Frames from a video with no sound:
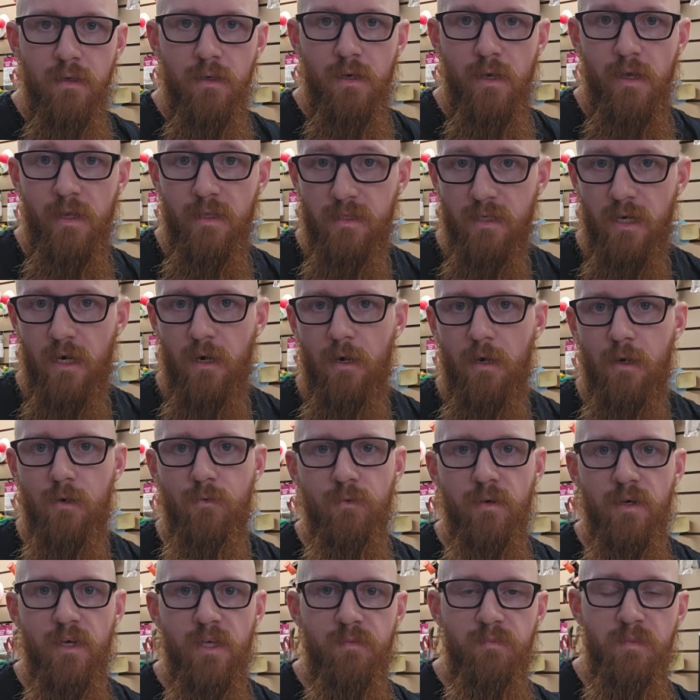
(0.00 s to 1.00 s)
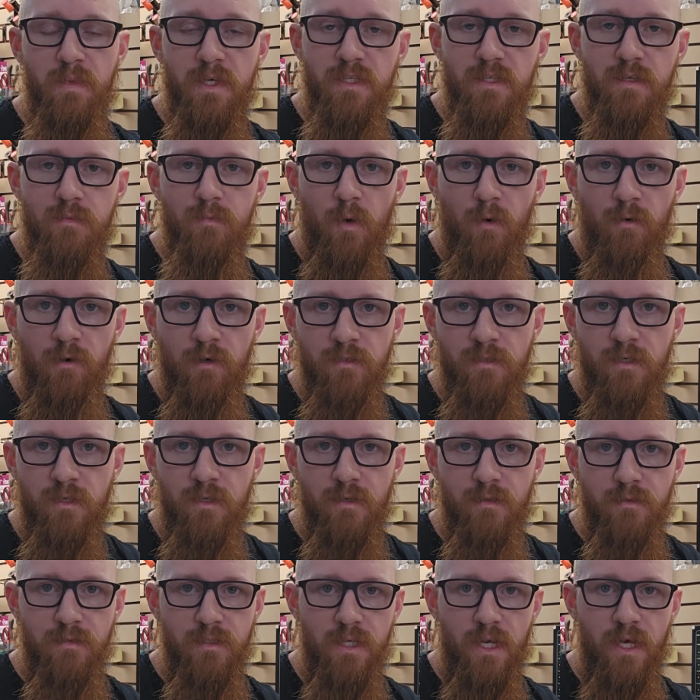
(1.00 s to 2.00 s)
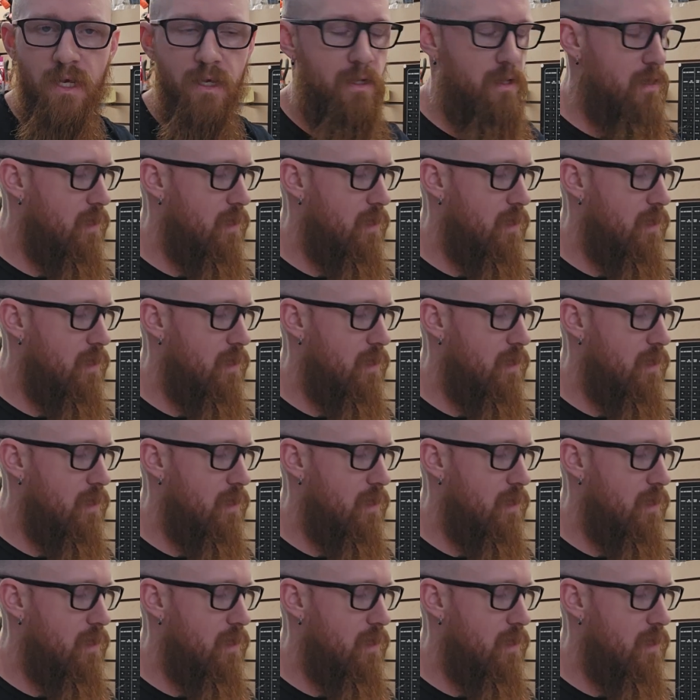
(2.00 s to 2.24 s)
It's Eric with BC Bow Hunter. Today